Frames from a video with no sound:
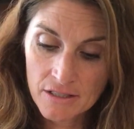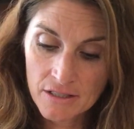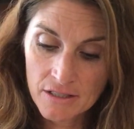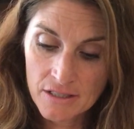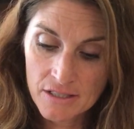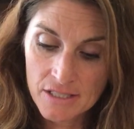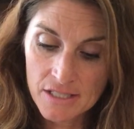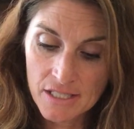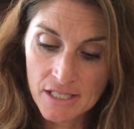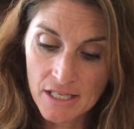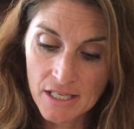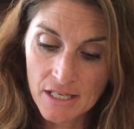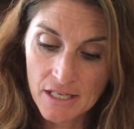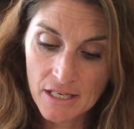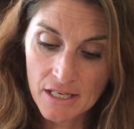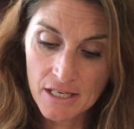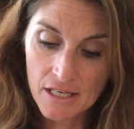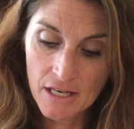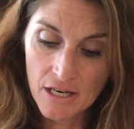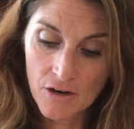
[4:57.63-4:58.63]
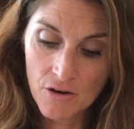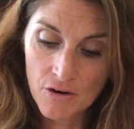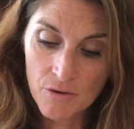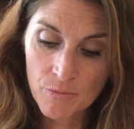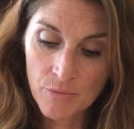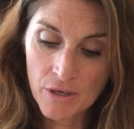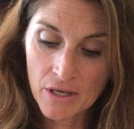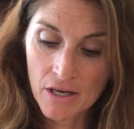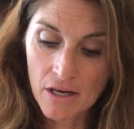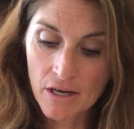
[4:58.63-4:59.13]
let's see, and Haran
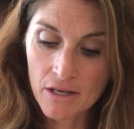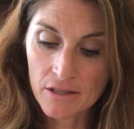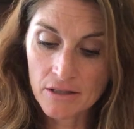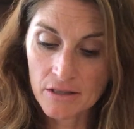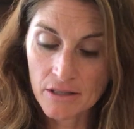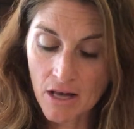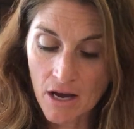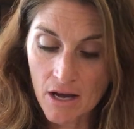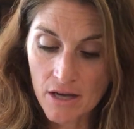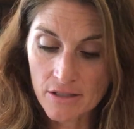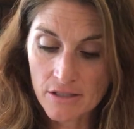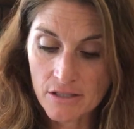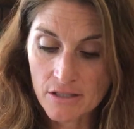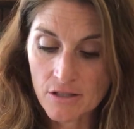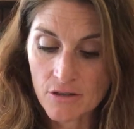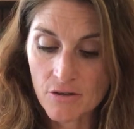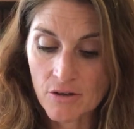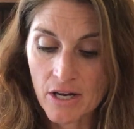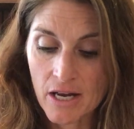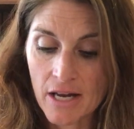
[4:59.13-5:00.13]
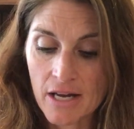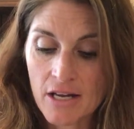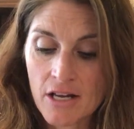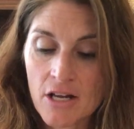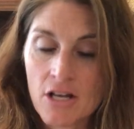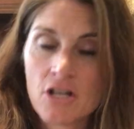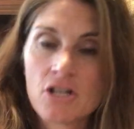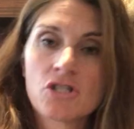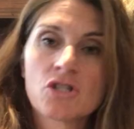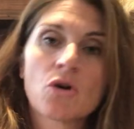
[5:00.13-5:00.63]
begot Lot. Okay,
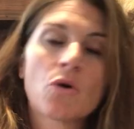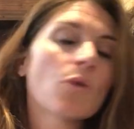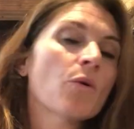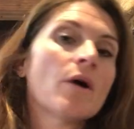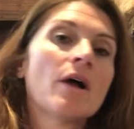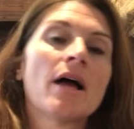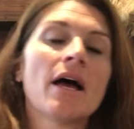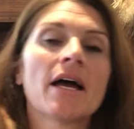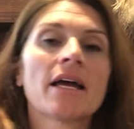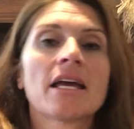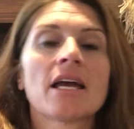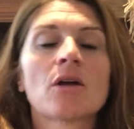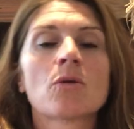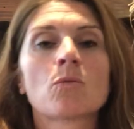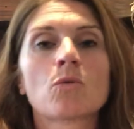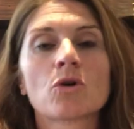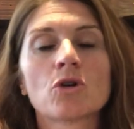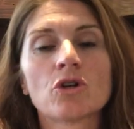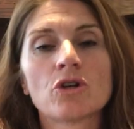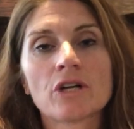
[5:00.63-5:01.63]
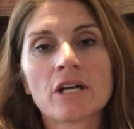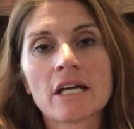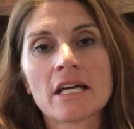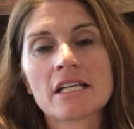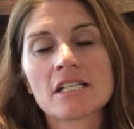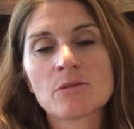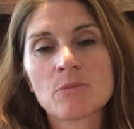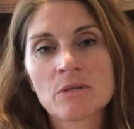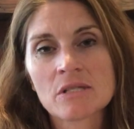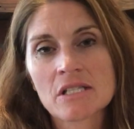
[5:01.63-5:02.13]
so again, we're looking
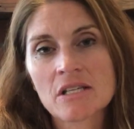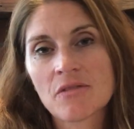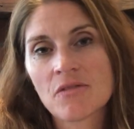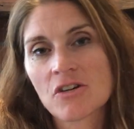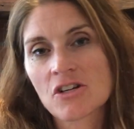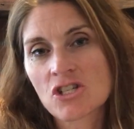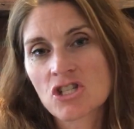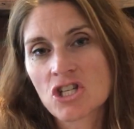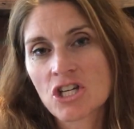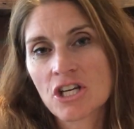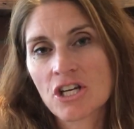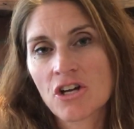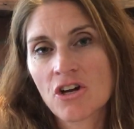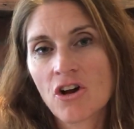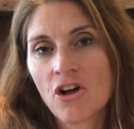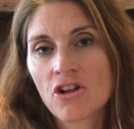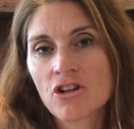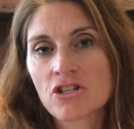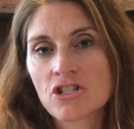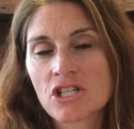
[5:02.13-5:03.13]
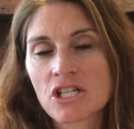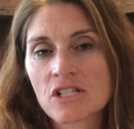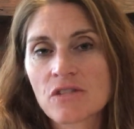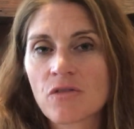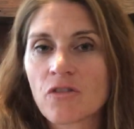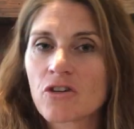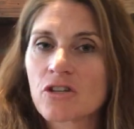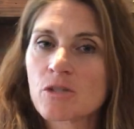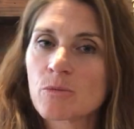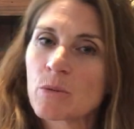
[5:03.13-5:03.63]
at specific genealogies
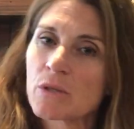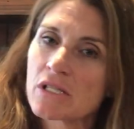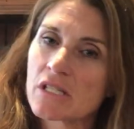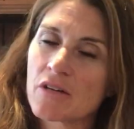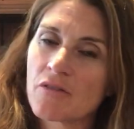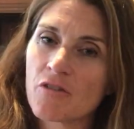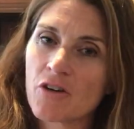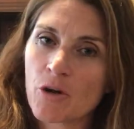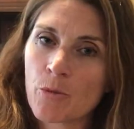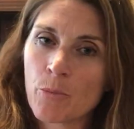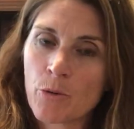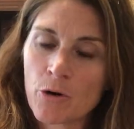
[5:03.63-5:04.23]
for specific